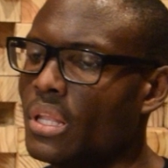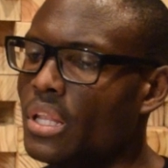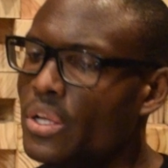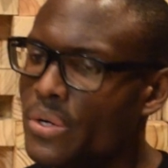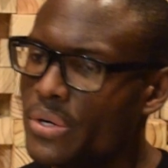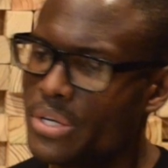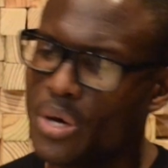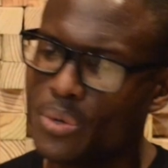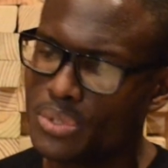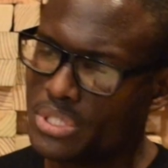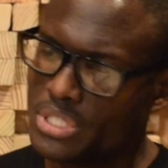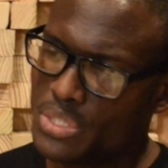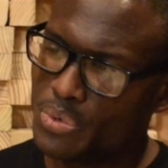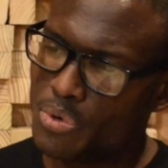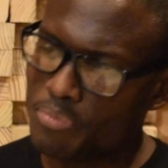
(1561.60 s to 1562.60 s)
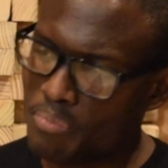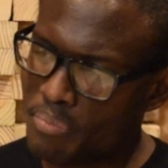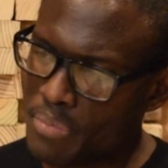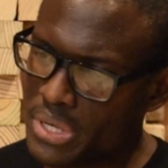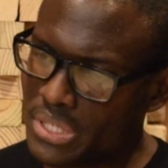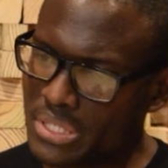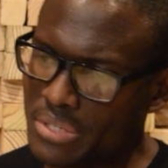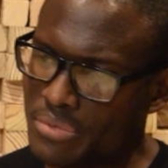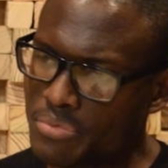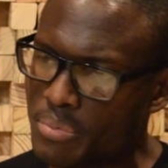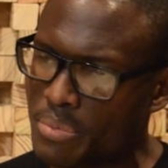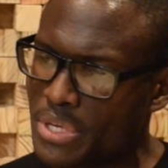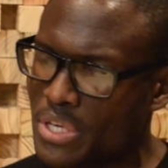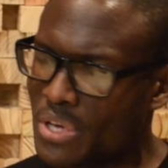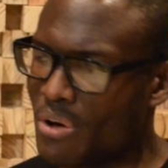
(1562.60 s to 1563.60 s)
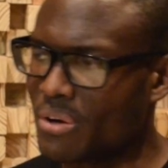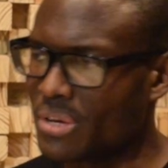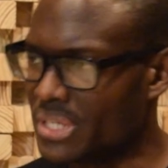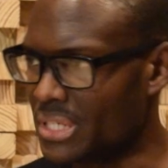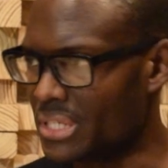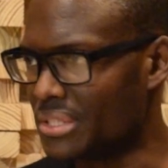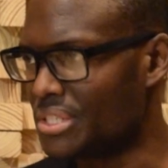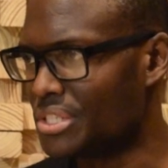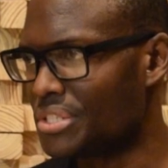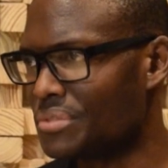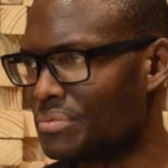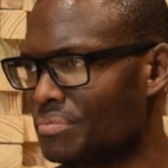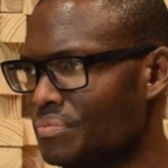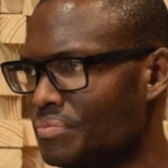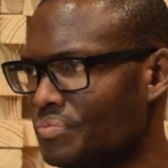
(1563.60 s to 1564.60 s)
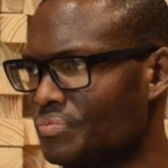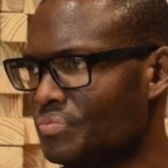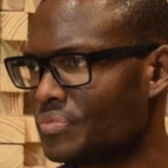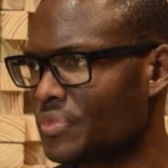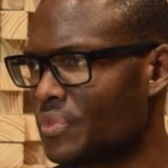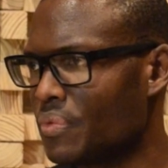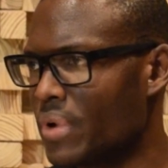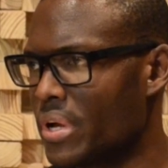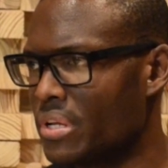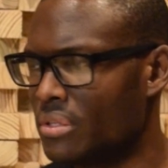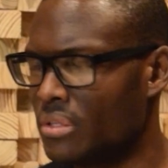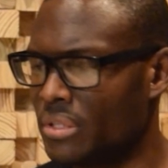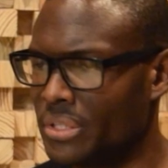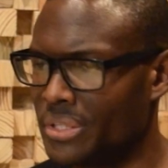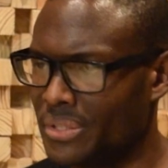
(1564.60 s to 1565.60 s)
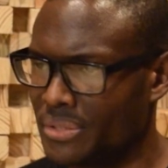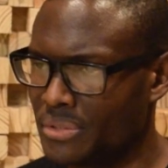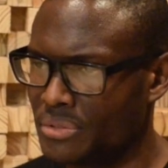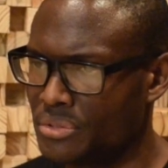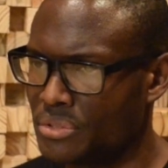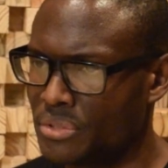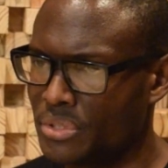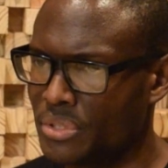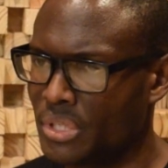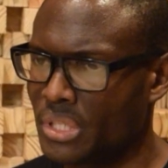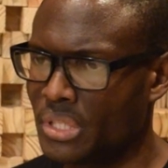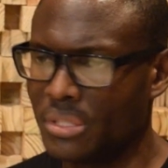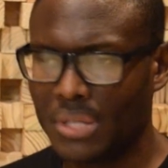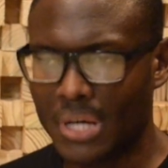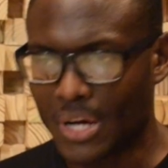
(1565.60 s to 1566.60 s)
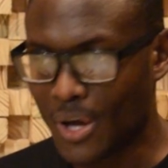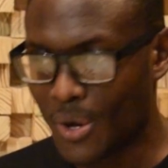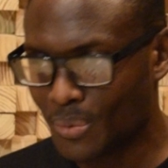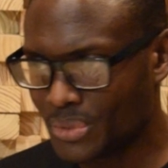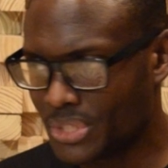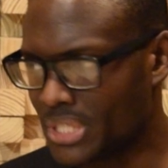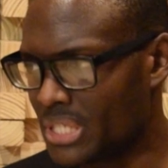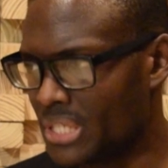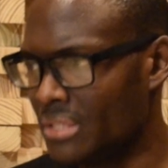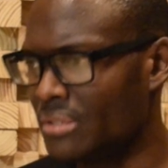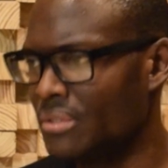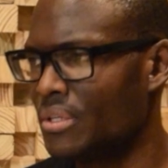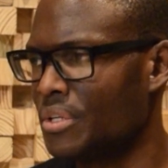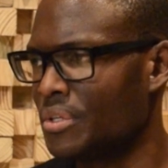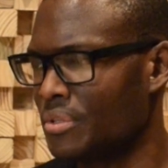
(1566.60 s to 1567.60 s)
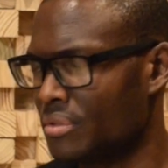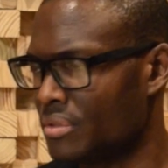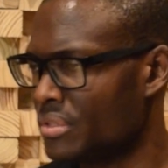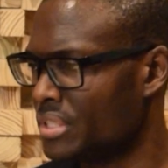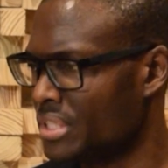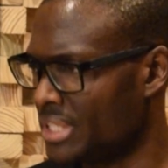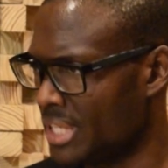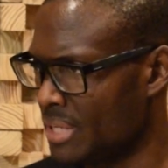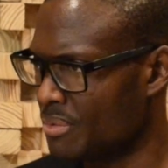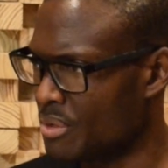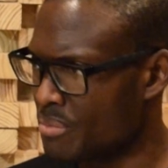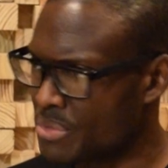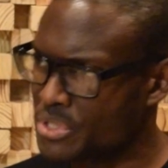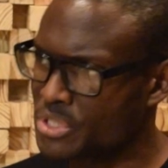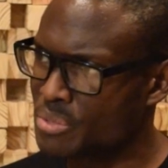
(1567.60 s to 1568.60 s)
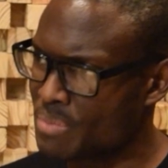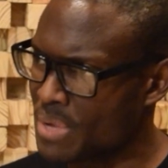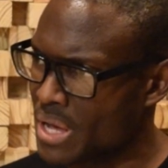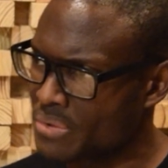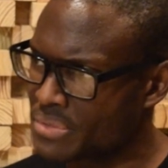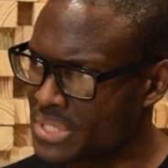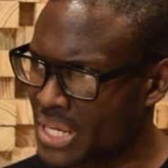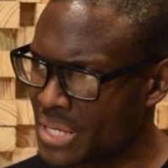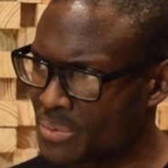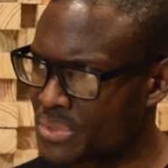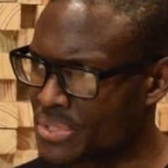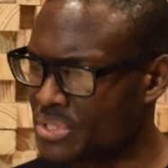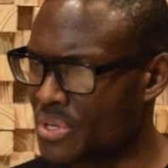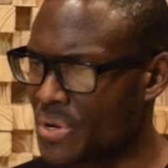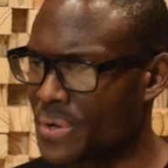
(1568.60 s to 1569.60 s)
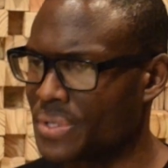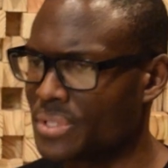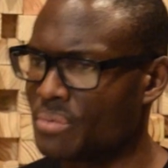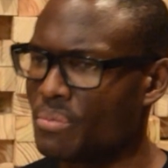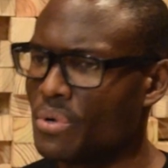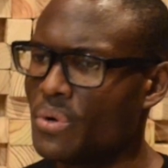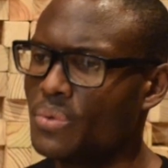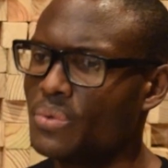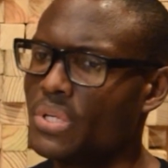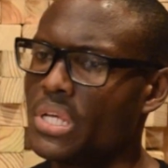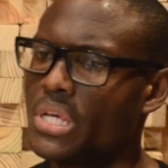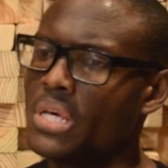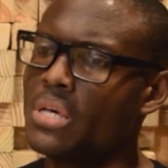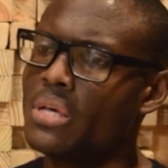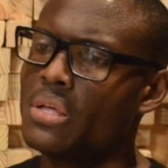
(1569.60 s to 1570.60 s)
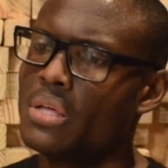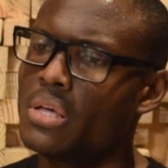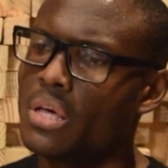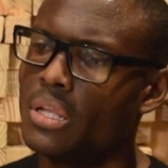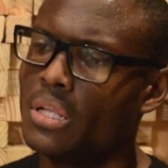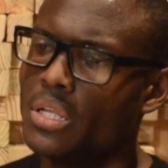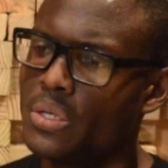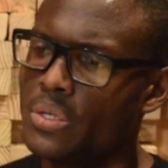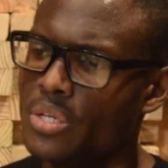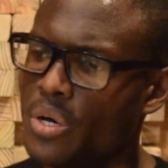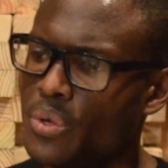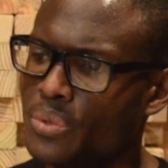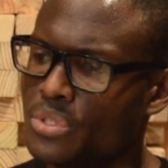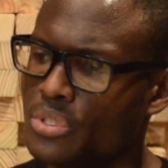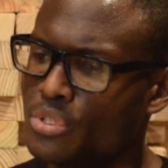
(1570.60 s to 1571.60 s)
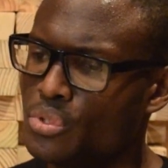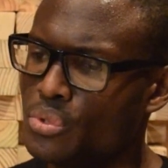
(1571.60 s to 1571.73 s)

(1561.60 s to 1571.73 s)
learn how to deal with money from a young age, right? Learn a little accounting, the same commercial maths that I was talking about. Learn how to